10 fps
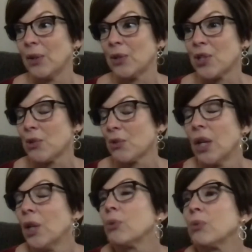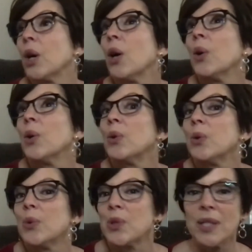just
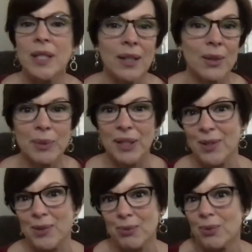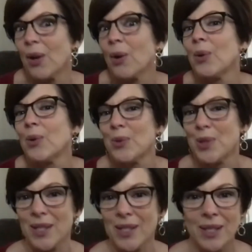Rose, because
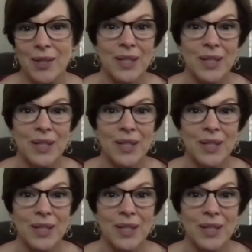Rose is so